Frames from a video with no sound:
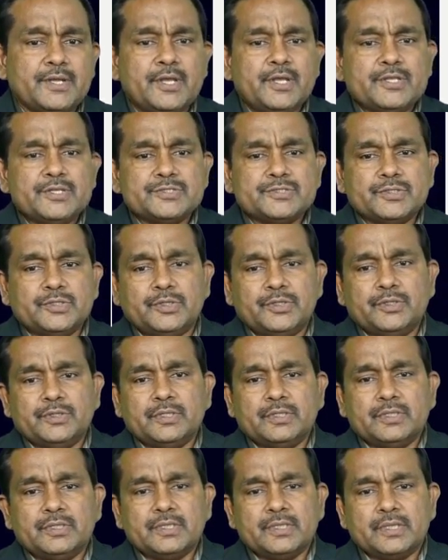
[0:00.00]
So
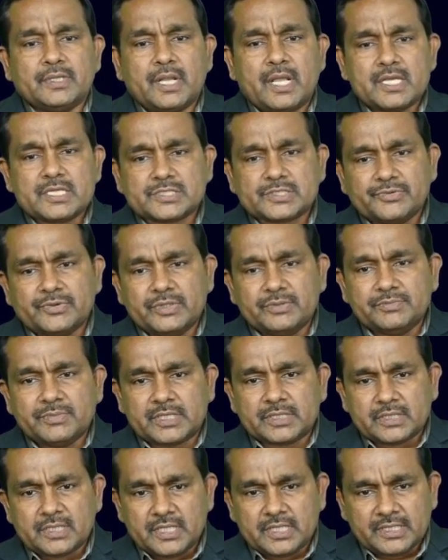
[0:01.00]
last one but
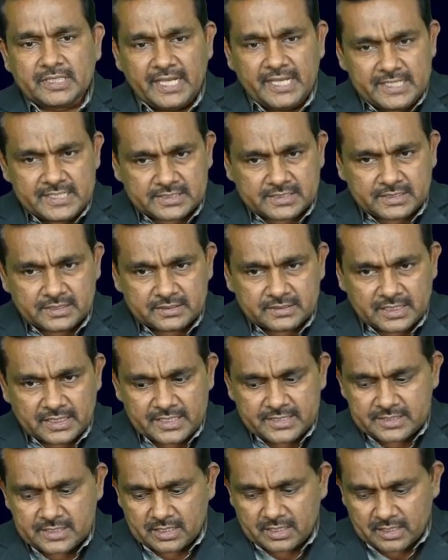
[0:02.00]
not least, that is
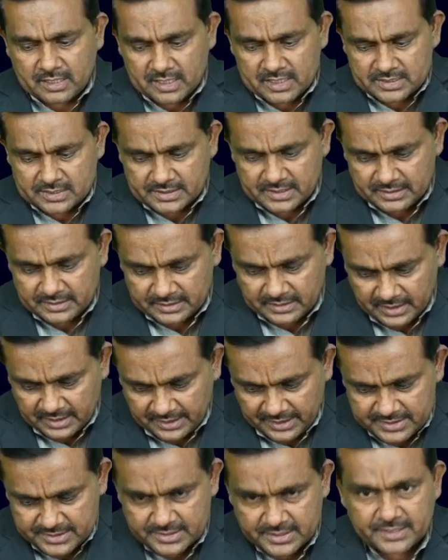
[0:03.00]
the costing theory,
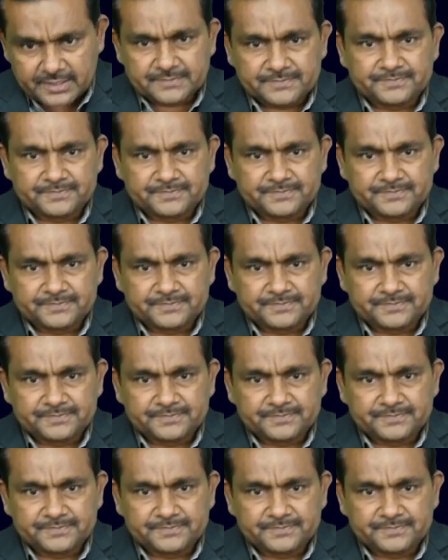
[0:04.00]
sir.